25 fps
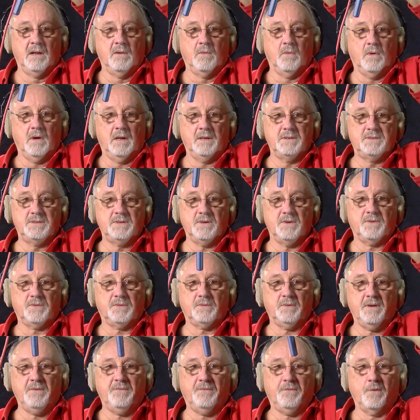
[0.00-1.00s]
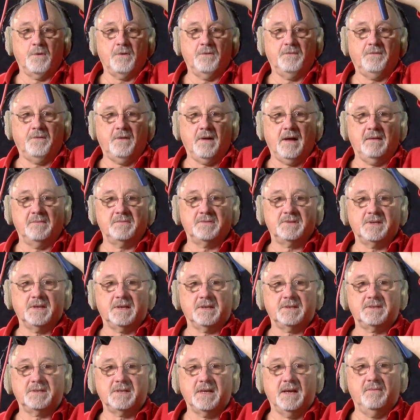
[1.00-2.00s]
1, 2, 3, 4, 5,
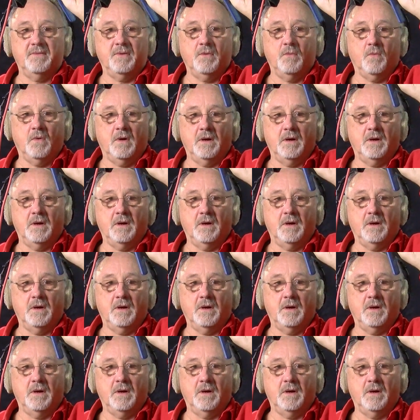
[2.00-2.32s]
6, 7.